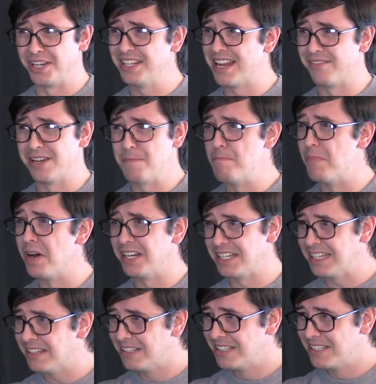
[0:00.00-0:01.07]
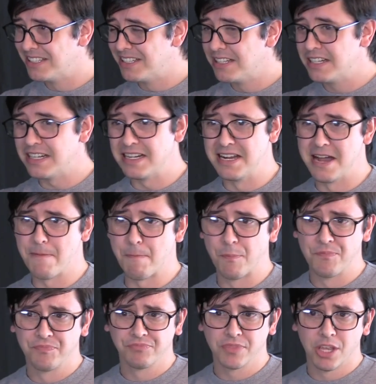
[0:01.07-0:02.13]
I didn't have any money. Um,
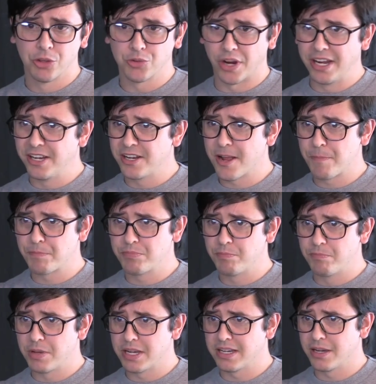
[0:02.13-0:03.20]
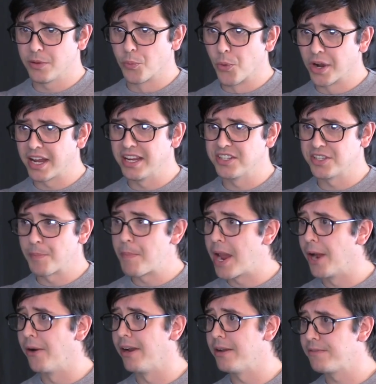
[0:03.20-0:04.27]
so I ended up uh, working as a
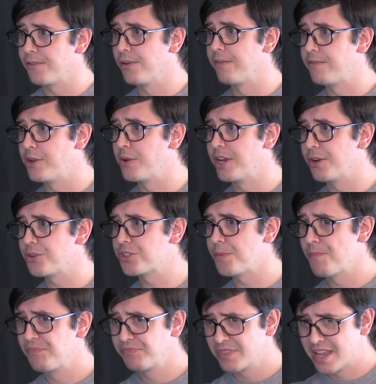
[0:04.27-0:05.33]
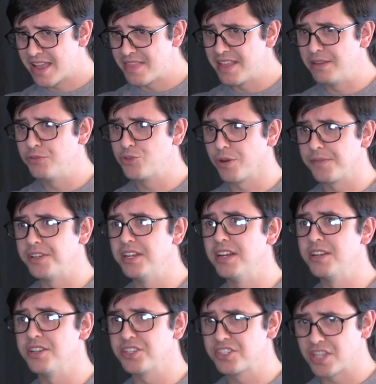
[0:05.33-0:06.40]
para for a few years and then drifted
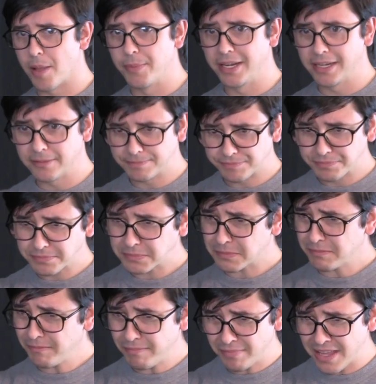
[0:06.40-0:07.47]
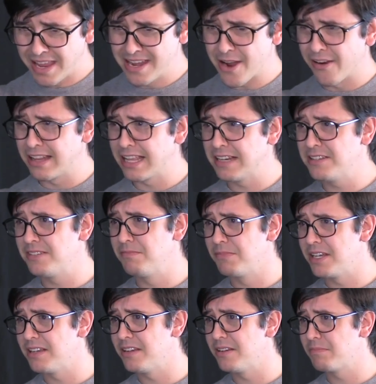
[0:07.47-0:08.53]
into subbing and now I like
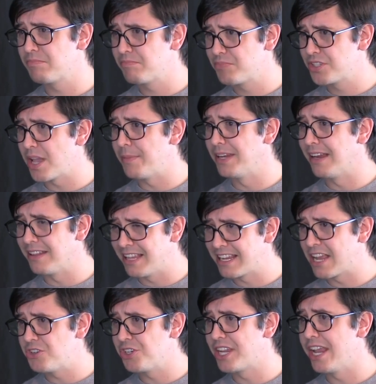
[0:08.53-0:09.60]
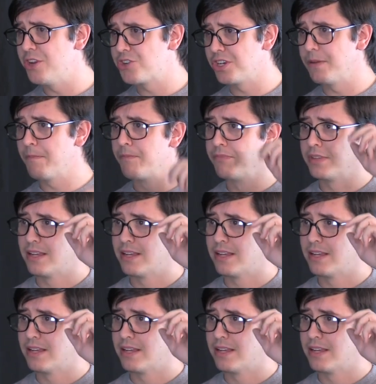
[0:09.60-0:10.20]
uh, subbing. I like education.